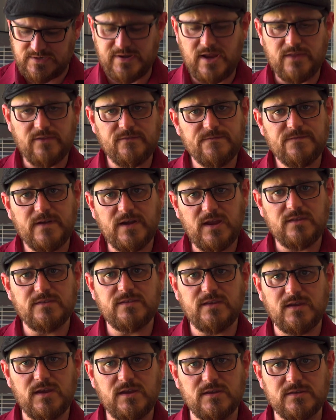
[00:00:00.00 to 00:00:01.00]
Now the funny
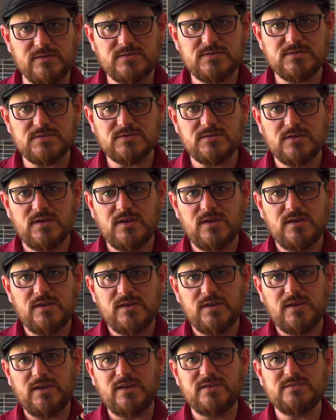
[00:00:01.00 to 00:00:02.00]
thing is
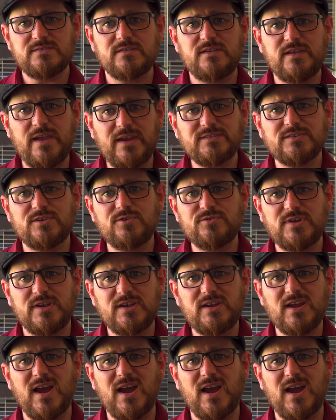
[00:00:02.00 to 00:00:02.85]
that the XQD